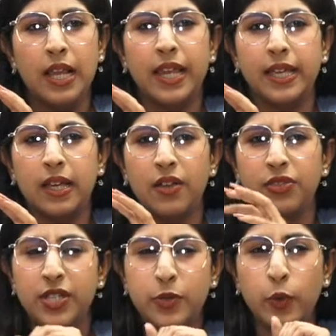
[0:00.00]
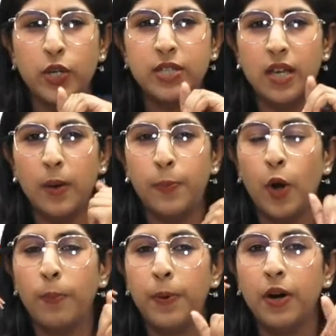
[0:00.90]
Like this was a
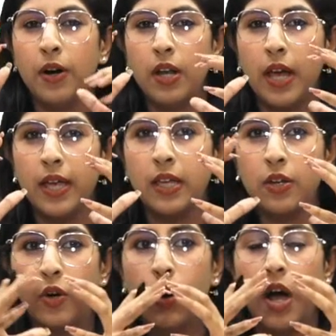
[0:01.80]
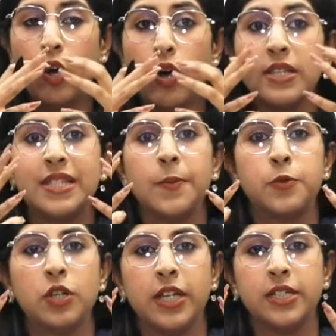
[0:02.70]
proper, like, you know, a
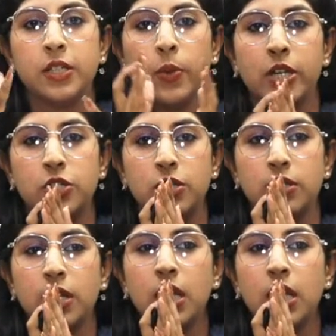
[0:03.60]
concept related question.